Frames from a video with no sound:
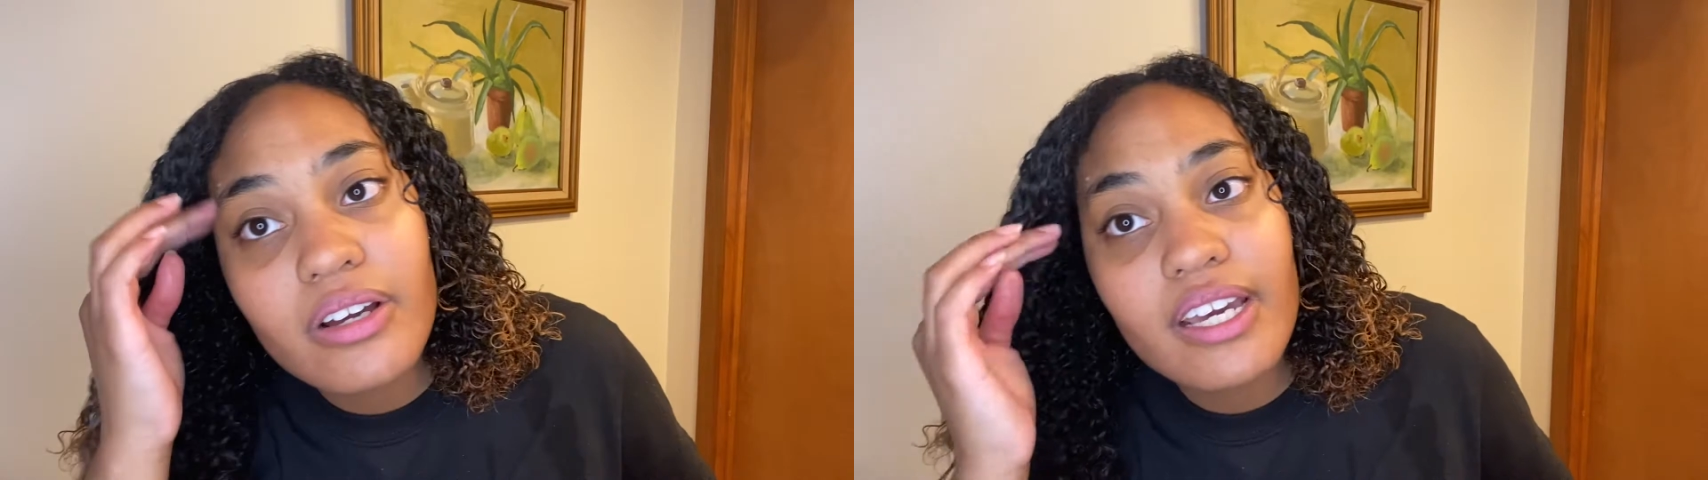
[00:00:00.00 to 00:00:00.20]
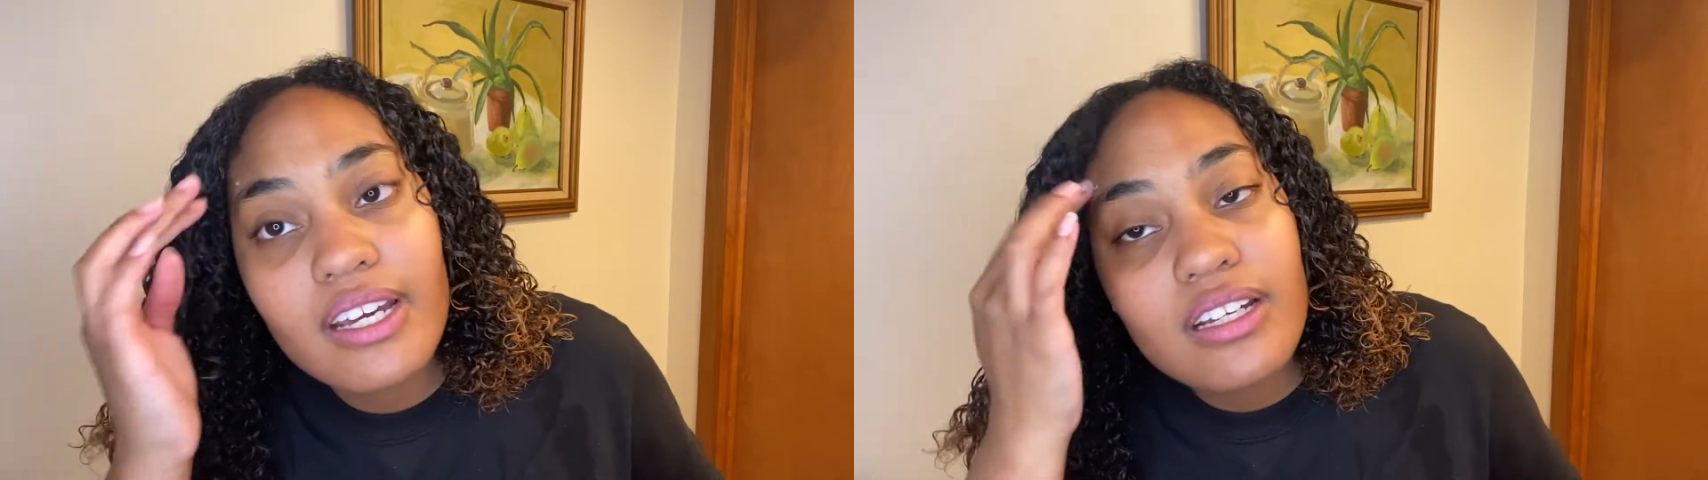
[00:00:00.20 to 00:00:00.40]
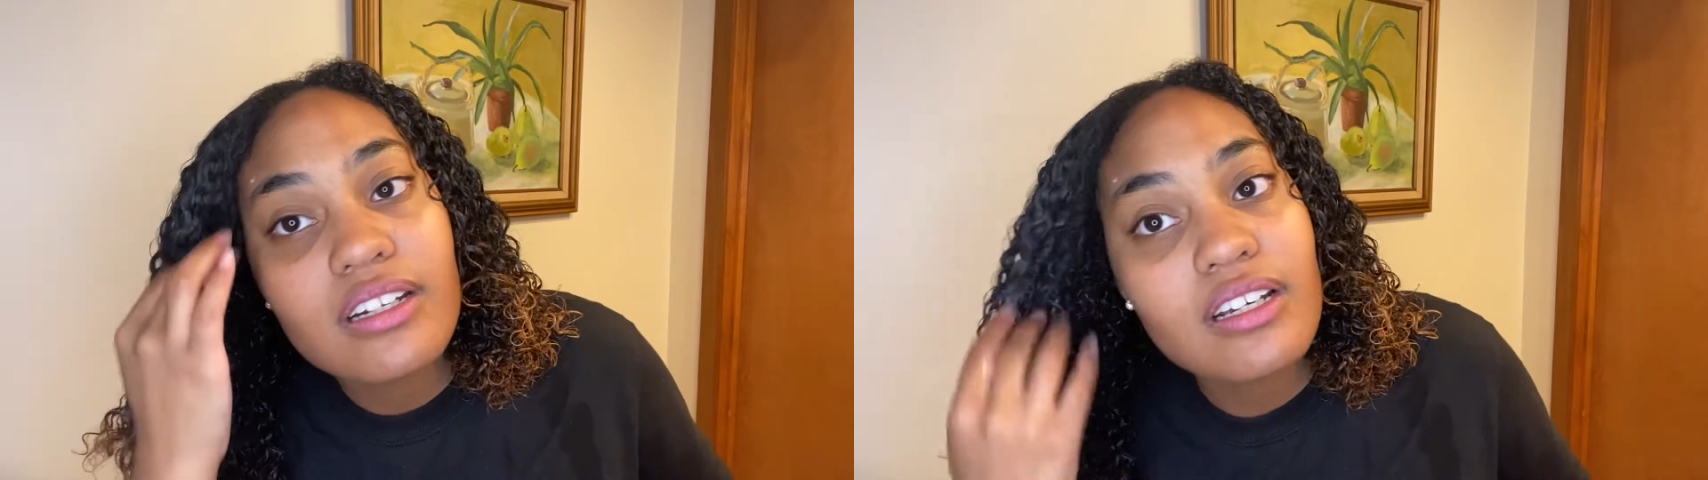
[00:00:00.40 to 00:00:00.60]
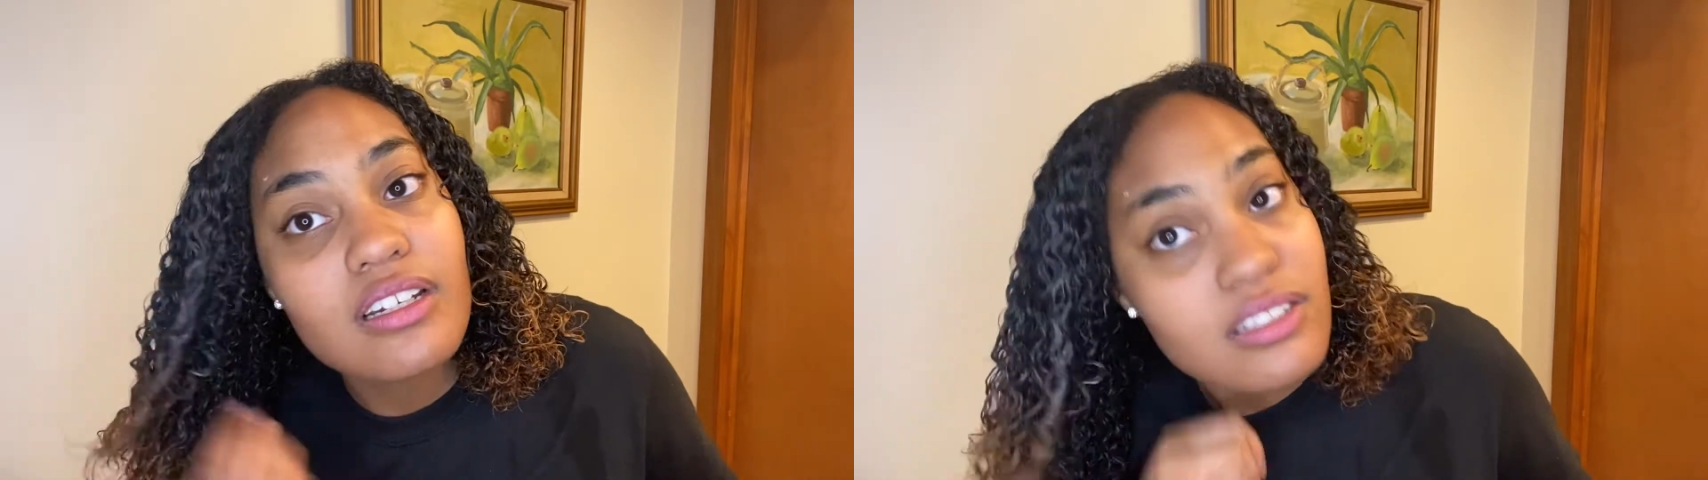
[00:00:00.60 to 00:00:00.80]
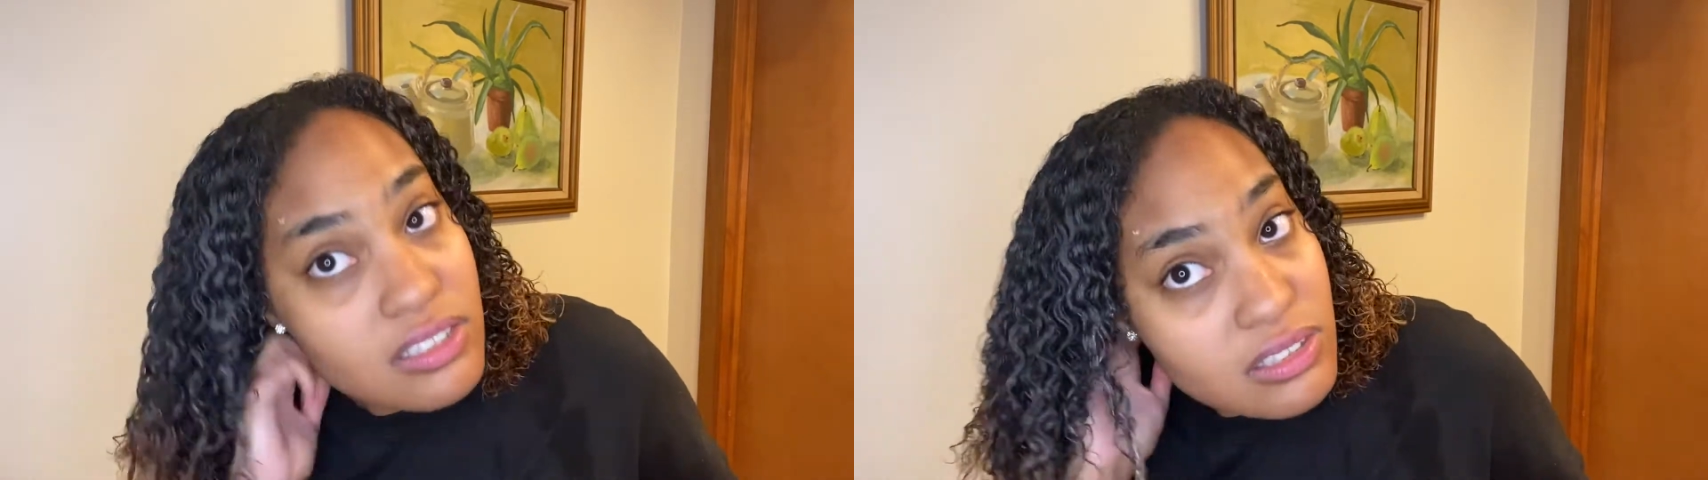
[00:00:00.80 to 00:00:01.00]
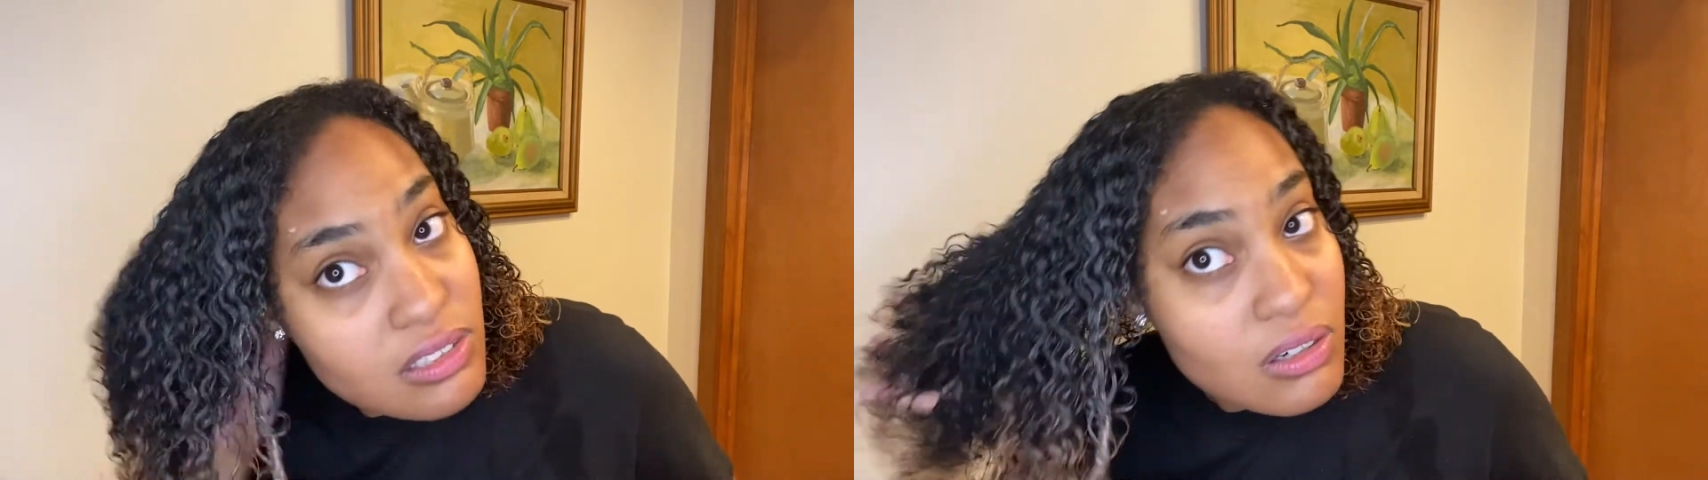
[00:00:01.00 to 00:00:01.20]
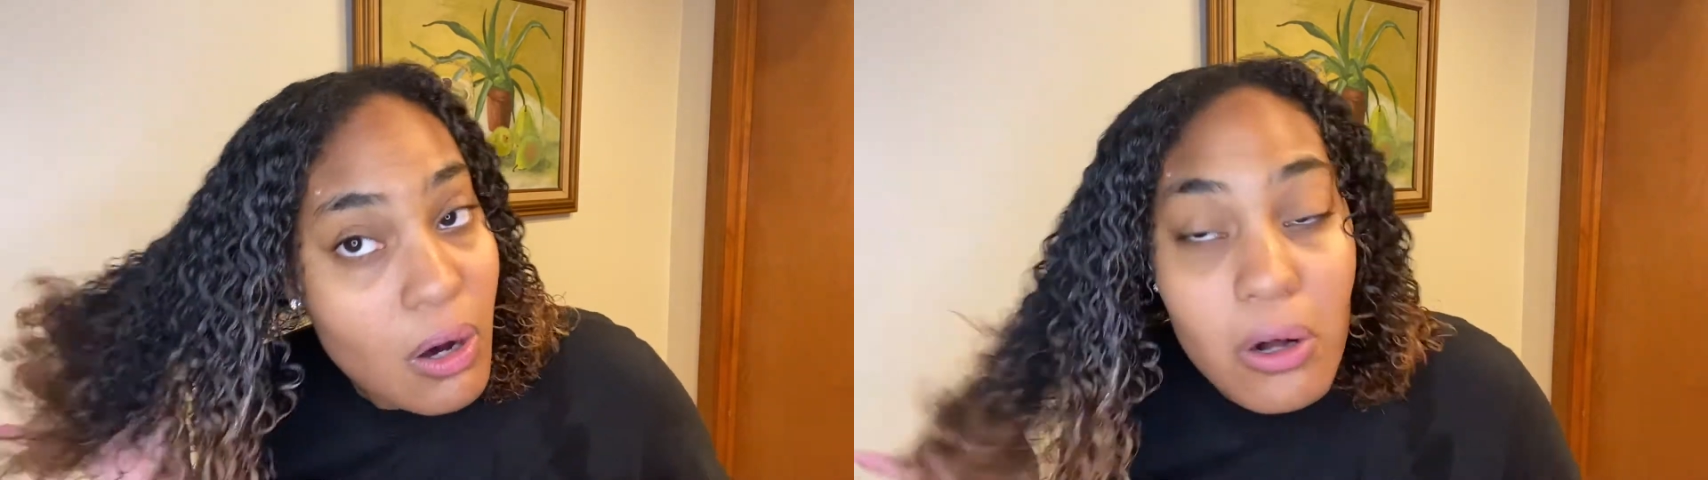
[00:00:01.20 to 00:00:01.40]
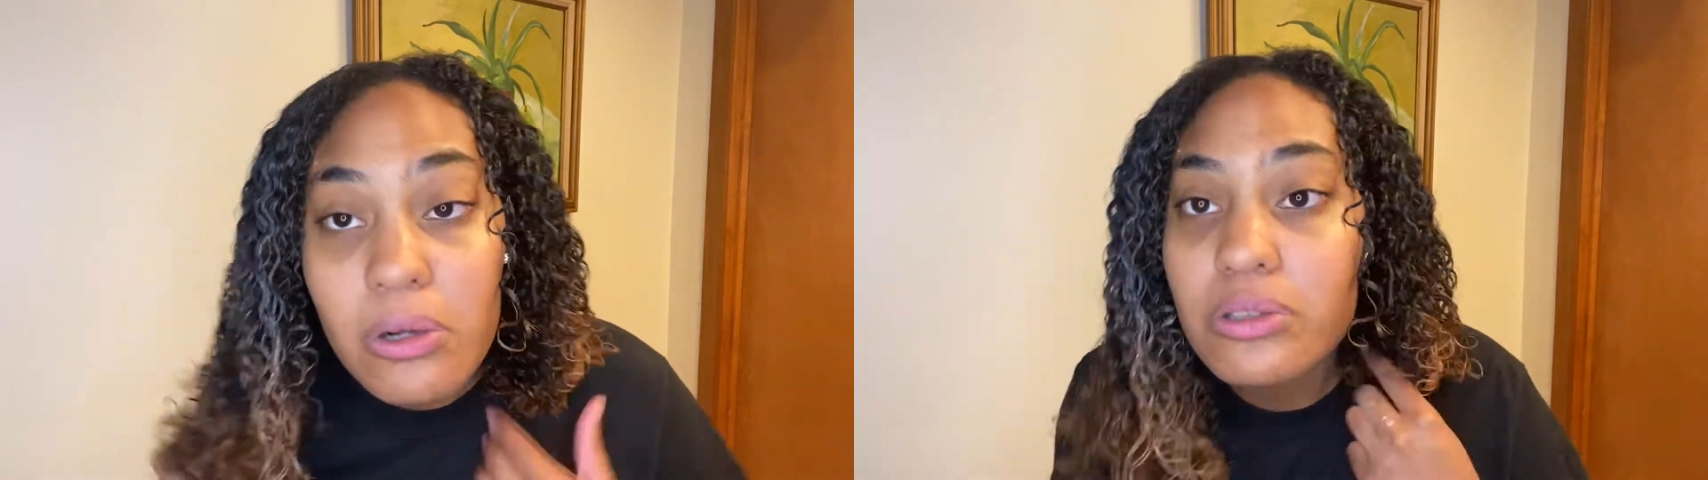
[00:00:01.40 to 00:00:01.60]
and it is
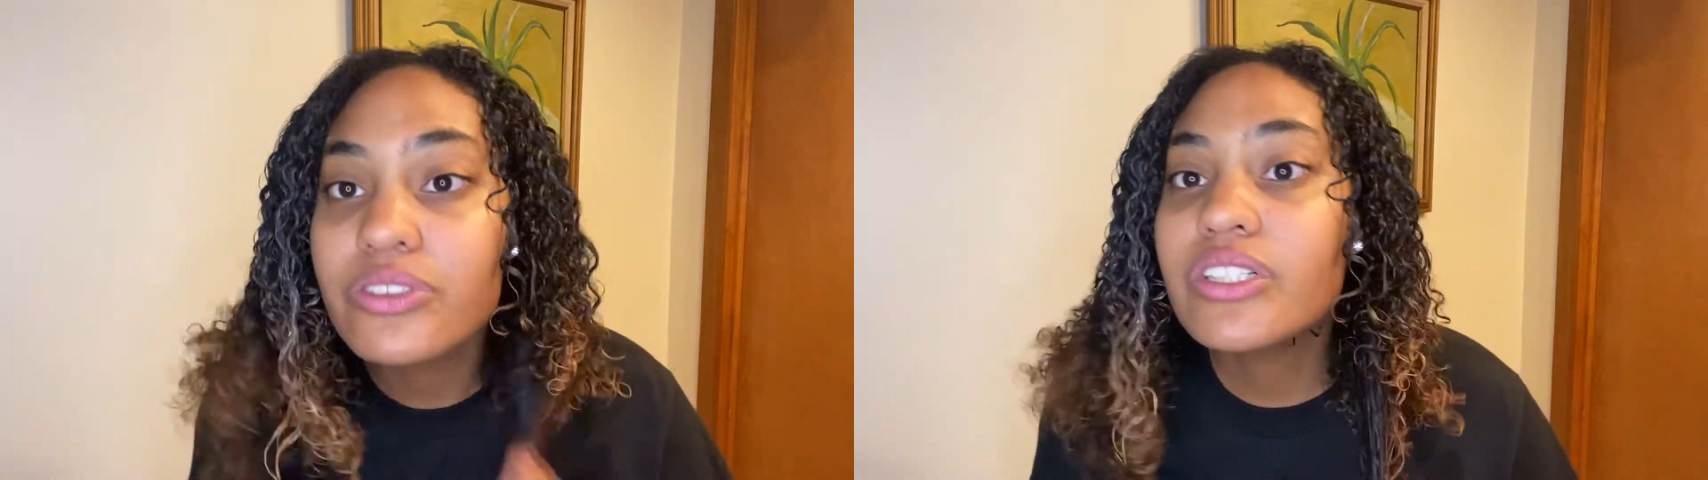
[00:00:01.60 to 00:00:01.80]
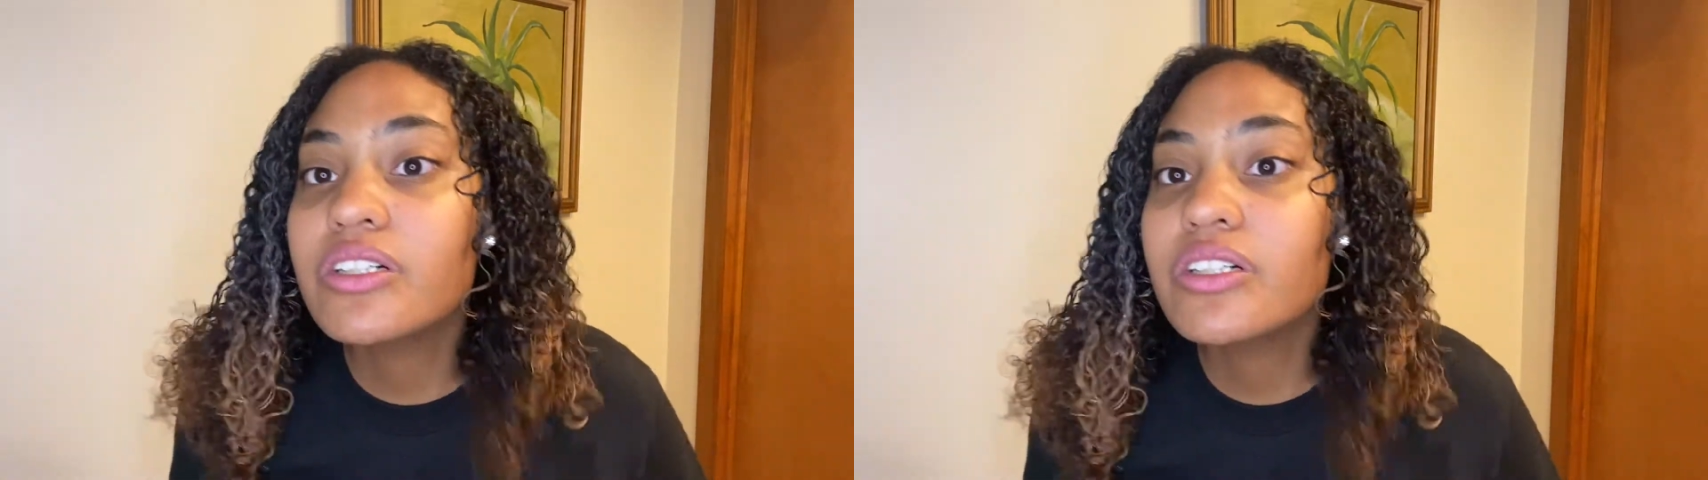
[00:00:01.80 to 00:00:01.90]
cold